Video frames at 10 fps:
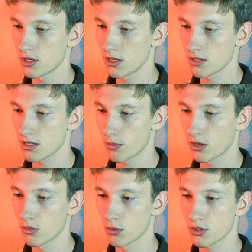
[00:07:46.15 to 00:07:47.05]
here is that we
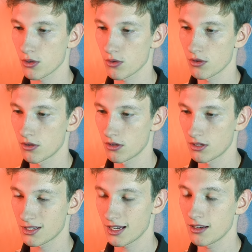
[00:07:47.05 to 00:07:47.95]
can also
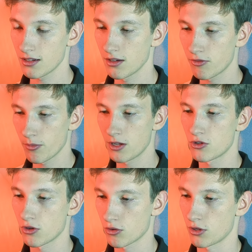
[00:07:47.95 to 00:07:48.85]
send
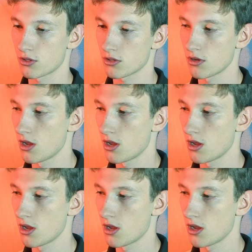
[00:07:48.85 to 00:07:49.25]
information across.